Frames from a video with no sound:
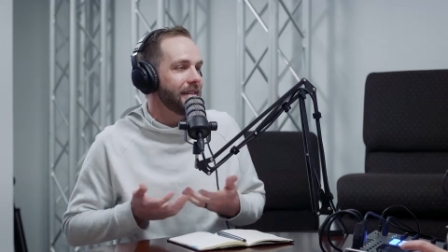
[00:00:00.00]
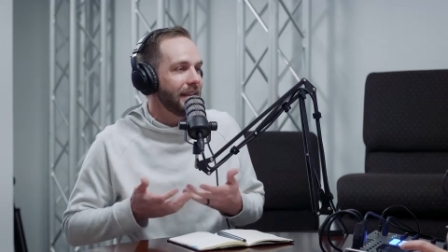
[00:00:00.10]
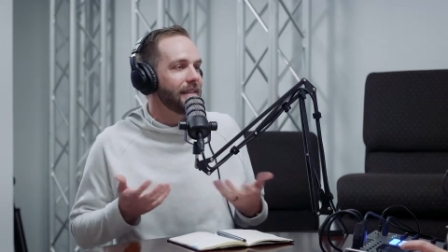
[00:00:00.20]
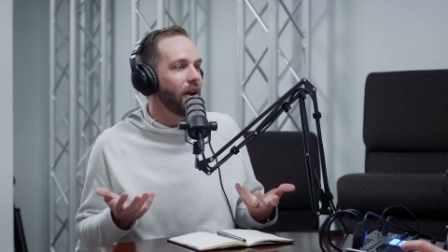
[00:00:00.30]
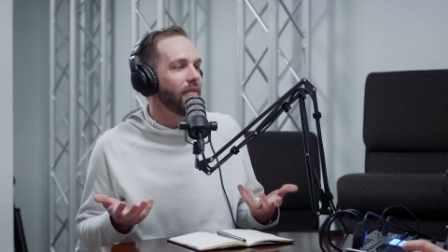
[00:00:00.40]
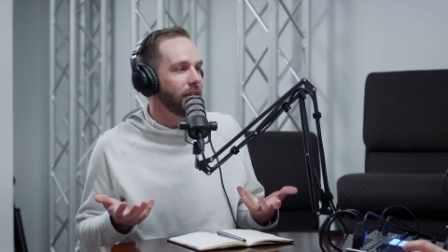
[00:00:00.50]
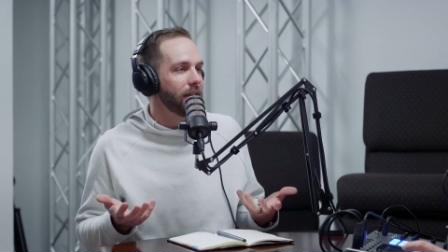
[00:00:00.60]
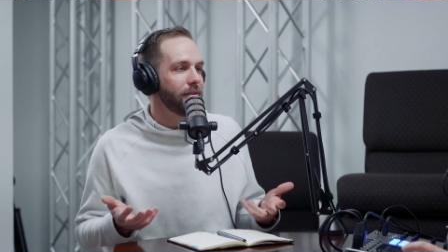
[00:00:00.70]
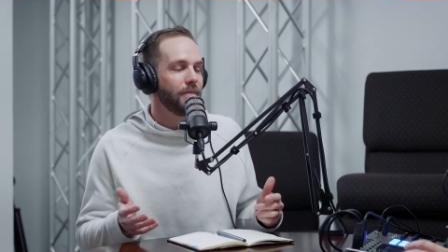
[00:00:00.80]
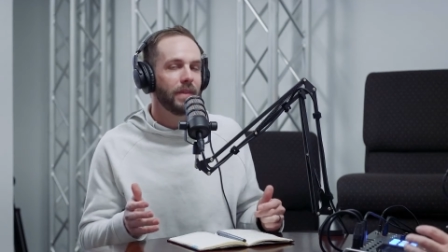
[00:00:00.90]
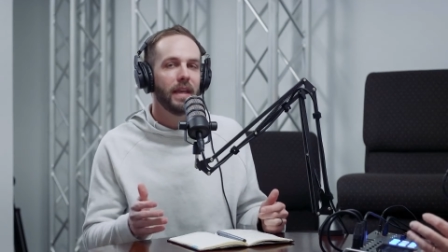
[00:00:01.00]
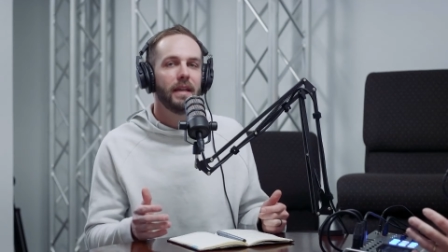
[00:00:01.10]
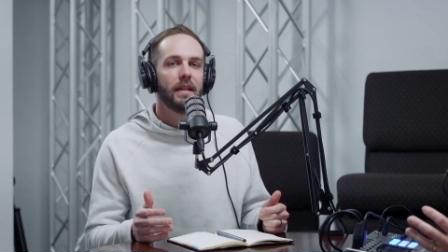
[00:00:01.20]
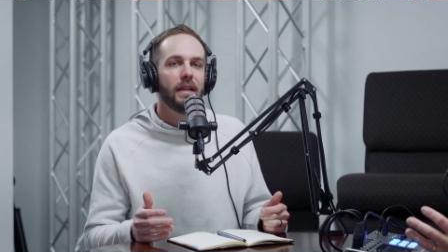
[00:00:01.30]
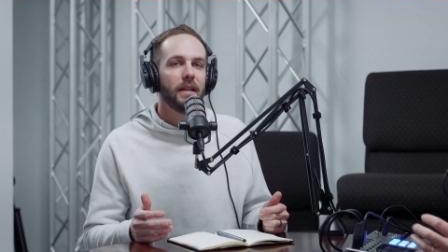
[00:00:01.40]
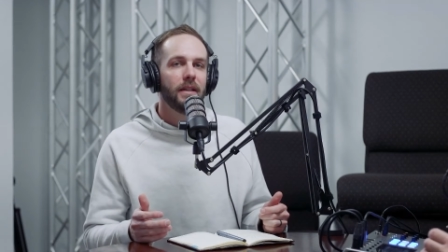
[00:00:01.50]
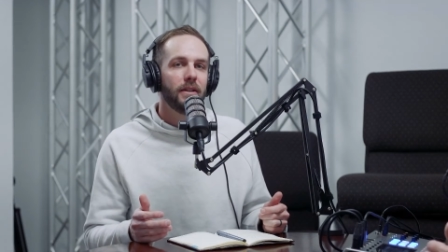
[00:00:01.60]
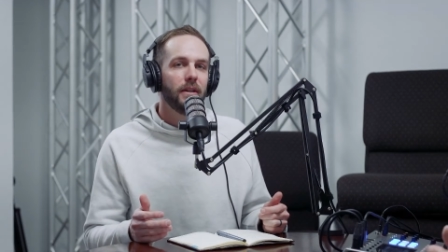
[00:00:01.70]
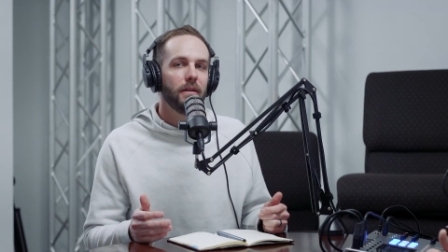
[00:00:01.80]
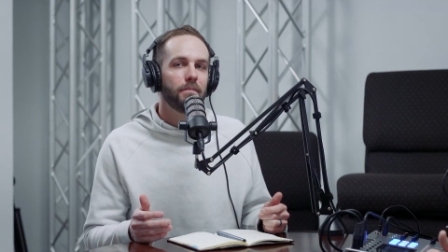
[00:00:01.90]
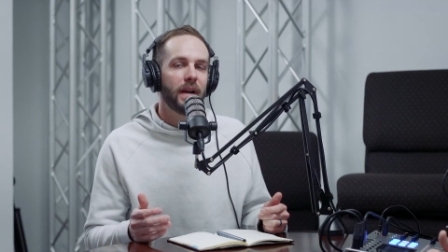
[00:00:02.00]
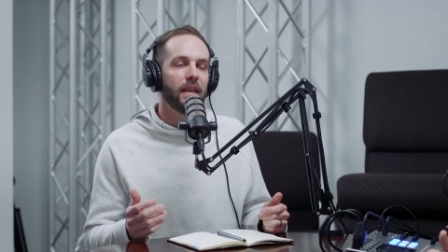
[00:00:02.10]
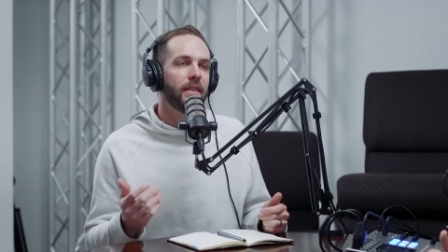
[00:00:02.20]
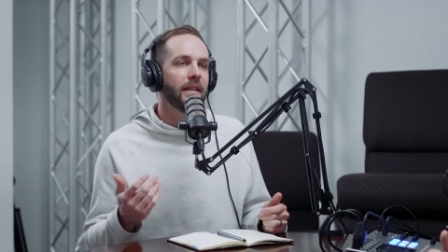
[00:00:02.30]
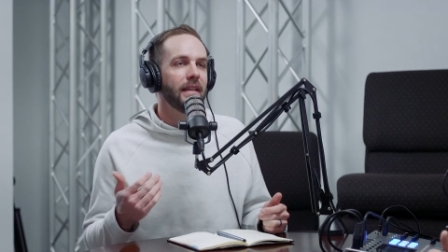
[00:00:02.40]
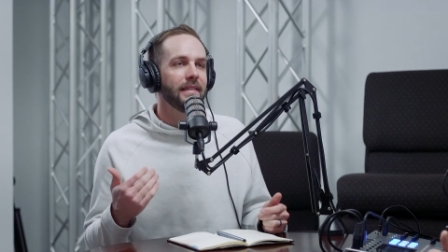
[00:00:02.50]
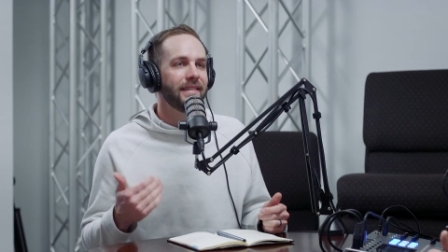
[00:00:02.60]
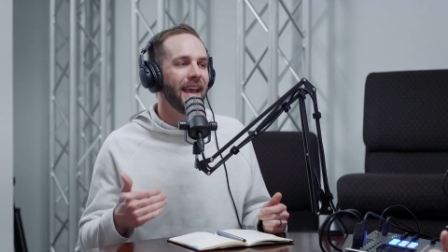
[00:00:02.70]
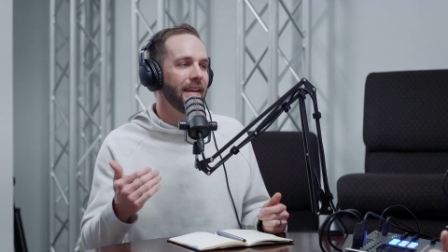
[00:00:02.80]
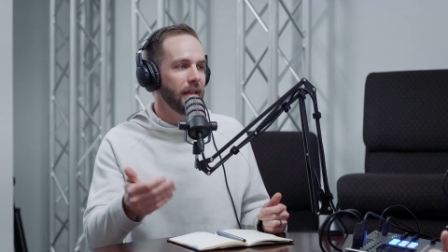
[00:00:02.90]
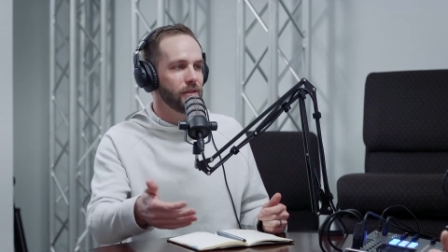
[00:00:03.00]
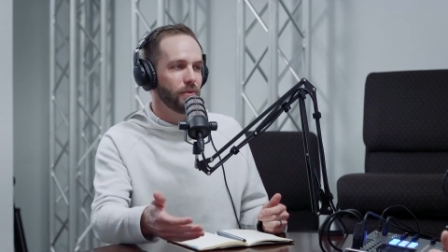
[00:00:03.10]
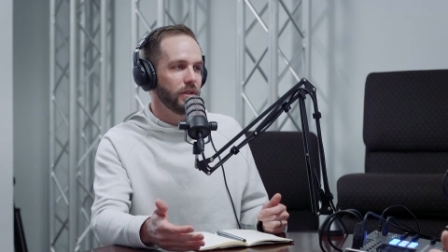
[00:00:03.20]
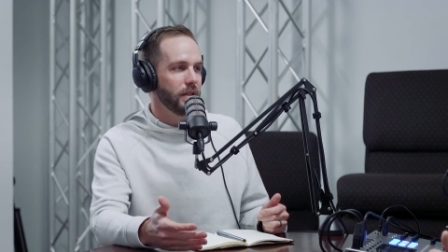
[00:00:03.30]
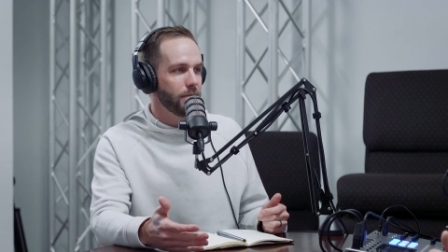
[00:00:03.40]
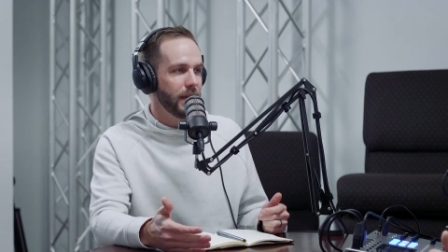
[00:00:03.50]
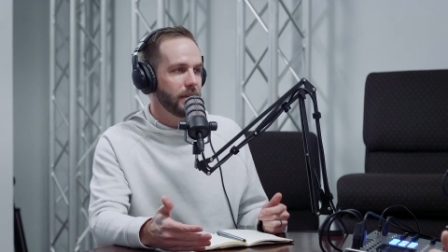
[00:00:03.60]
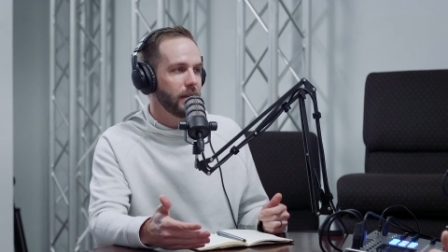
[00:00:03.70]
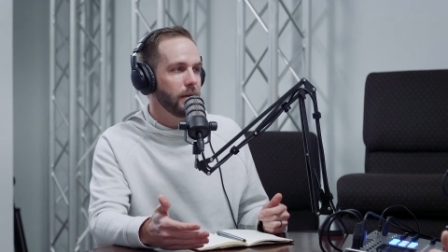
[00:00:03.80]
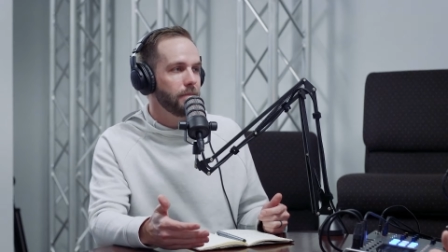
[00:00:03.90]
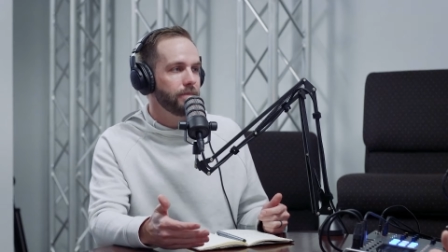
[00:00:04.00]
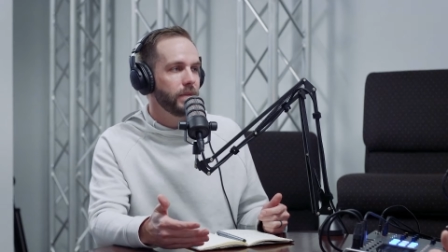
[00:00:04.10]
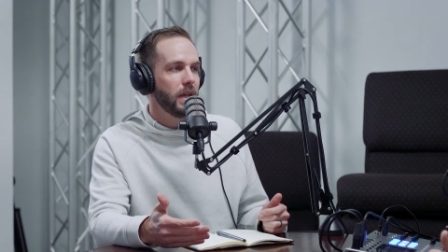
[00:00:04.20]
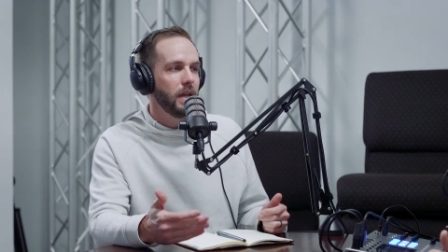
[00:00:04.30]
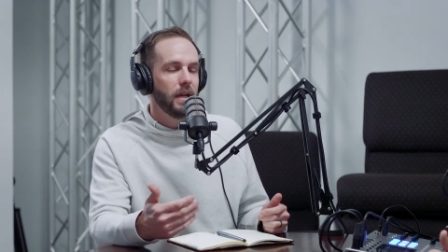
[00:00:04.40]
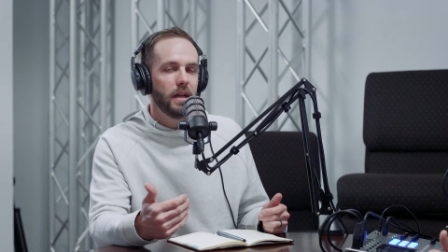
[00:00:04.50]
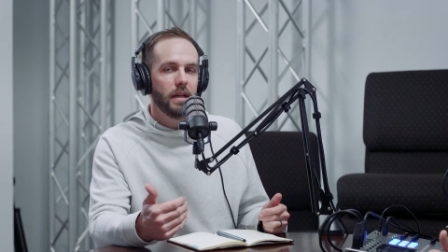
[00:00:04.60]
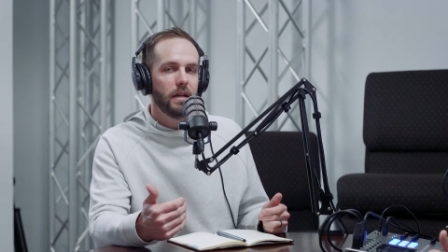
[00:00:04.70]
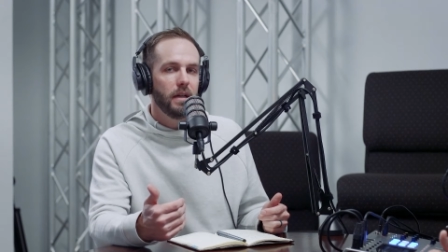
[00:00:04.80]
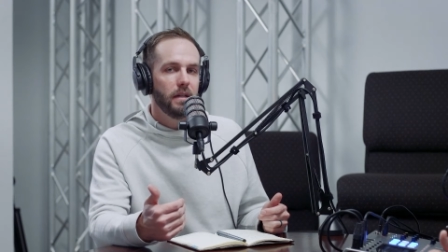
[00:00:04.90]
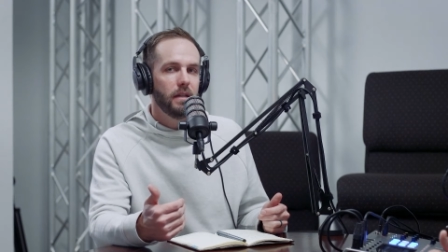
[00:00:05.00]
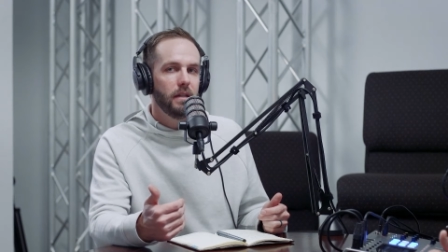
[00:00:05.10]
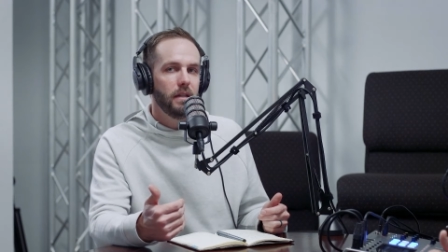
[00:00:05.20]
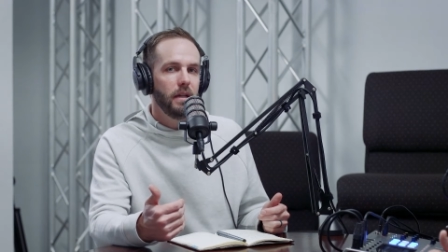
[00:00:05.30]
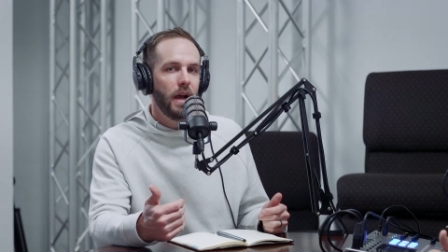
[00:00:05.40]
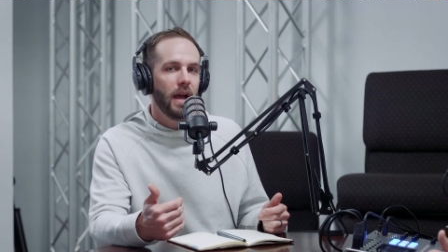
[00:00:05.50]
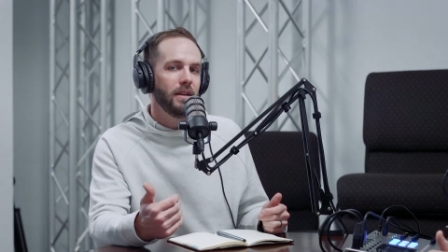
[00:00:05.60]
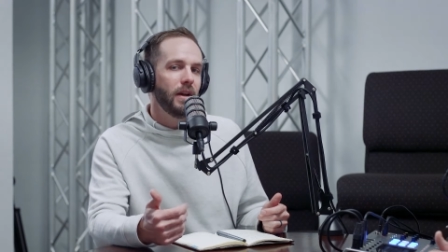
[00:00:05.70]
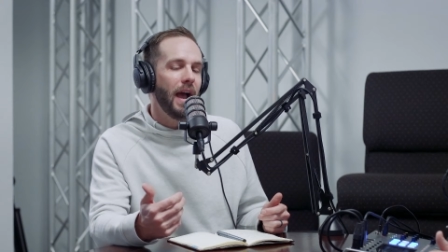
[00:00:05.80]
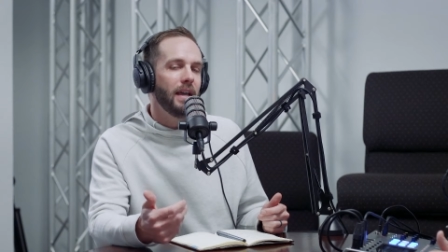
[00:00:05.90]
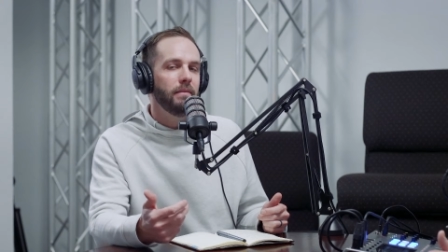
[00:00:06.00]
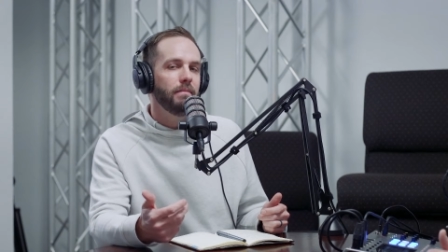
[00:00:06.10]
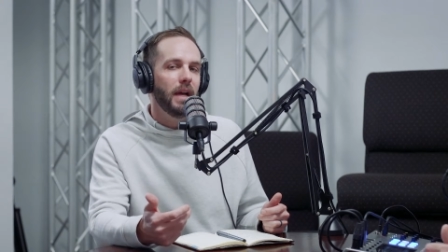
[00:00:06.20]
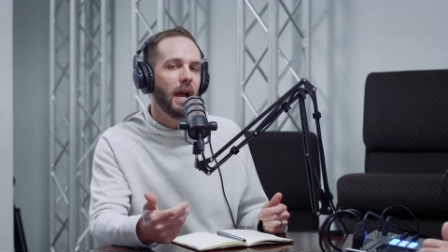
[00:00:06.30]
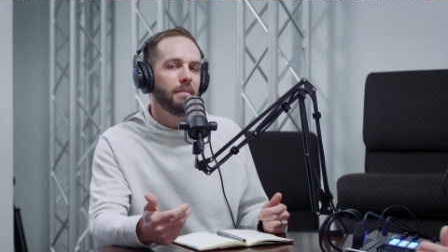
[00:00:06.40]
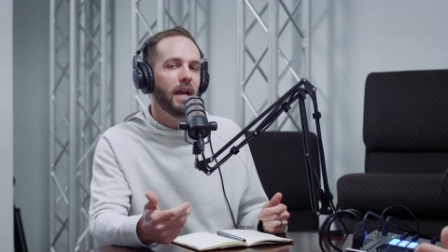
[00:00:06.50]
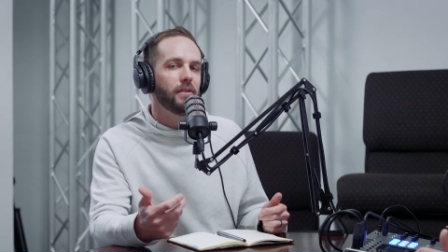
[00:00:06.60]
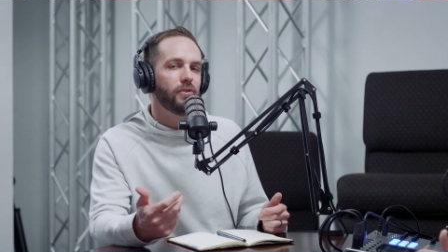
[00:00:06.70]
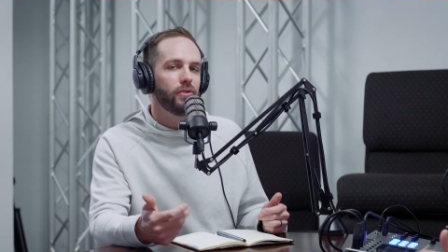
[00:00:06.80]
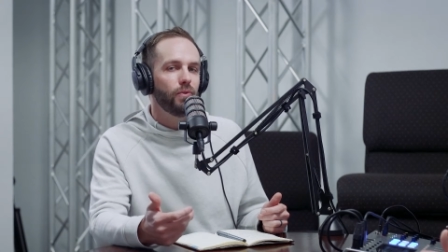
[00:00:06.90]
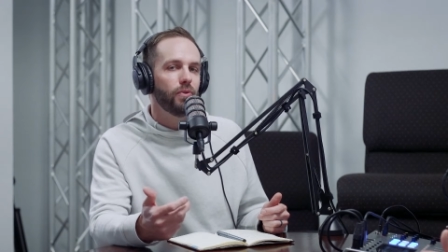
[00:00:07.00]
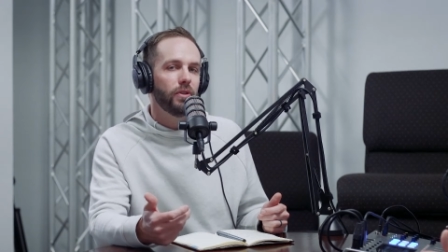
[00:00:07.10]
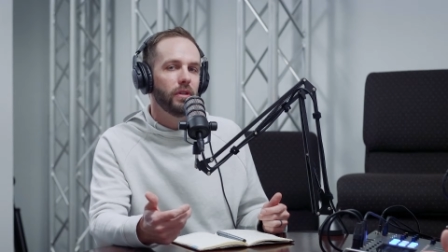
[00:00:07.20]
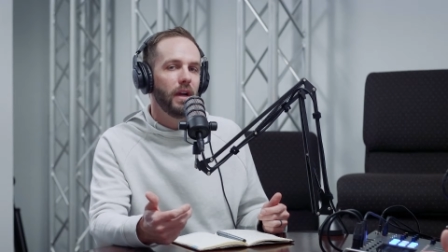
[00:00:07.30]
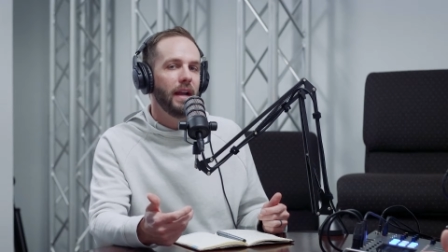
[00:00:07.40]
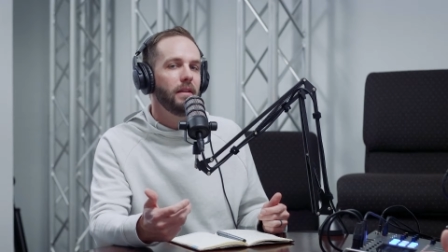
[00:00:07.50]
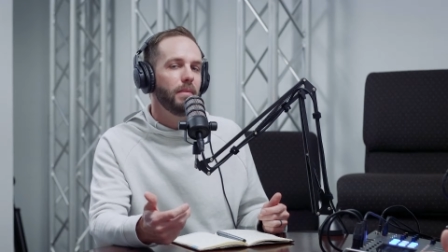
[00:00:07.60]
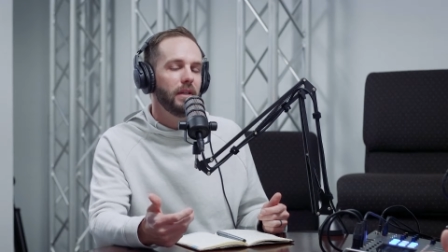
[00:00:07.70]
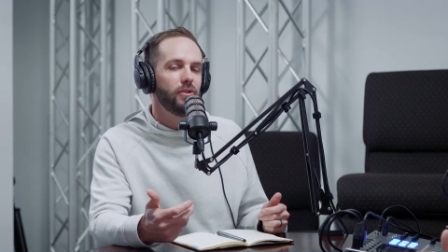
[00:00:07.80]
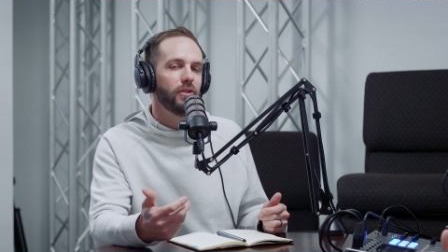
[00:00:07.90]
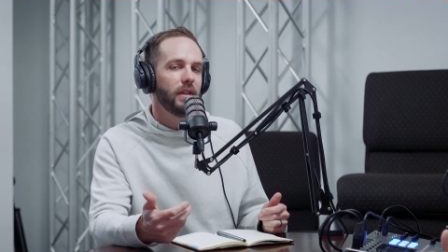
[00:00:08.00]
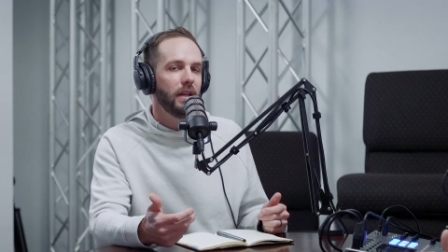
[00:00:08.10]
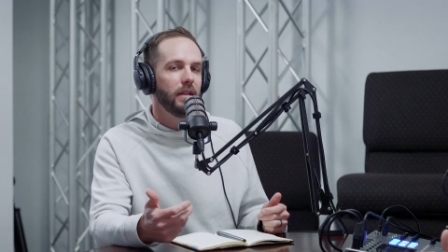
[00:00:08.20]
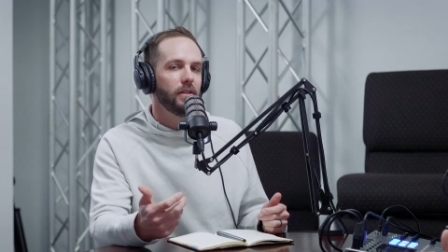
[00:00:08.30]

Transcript: that's obvious. You don't want to be an 89-year-old But I think pastor? intent is really the big thing. Right. I don't I I'm not sure anybody should get into